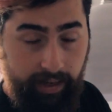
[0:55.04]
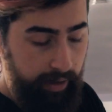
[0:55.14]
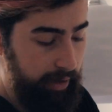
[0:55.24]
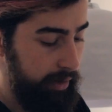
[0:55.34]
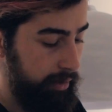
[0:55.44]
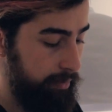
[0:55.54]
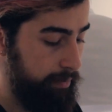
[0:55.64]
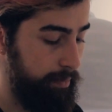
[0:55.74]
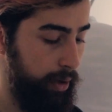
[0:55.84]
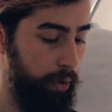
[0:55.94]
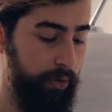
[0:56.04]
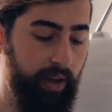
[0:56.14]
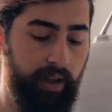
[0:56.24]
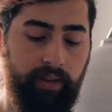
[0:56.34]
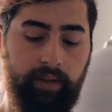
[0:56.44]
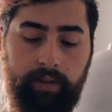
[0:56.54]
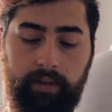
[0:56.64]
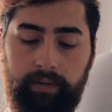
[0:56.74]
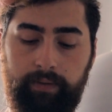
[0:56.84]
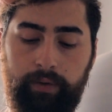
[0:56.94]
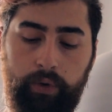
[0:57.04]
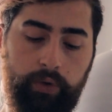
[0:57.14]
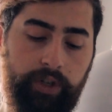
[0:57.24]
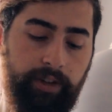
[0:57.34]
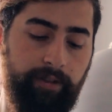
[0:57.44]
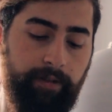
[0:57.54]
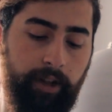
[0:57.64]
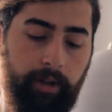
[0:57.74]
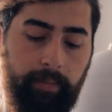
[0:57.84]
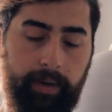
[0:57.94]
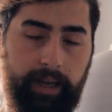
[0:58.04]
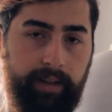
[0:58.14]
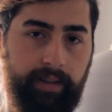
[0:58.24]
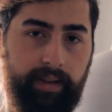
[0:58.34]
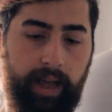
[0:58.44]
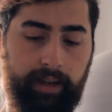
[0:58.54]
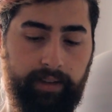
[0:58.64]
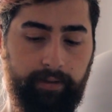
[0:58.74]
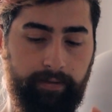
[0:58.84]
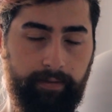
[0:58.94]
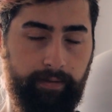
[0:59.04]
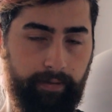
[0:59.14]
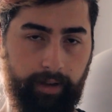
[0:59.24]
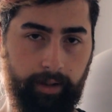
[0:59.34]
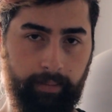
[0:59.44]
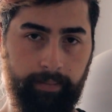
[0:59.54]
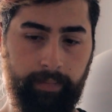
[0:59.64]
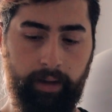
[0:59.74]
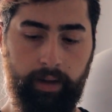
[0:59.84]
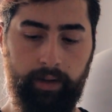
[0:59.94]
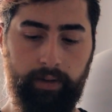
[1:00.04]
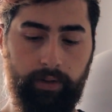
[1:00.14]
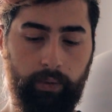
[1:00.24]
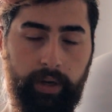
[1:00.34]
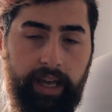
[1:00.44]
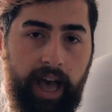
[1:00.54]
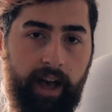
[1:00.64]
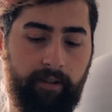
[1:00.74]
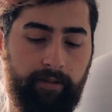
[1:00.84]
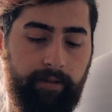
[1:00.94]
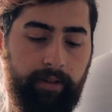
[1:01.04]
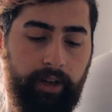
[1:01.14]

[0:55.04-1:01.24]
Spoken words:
can process Fuji film, instax film. So we have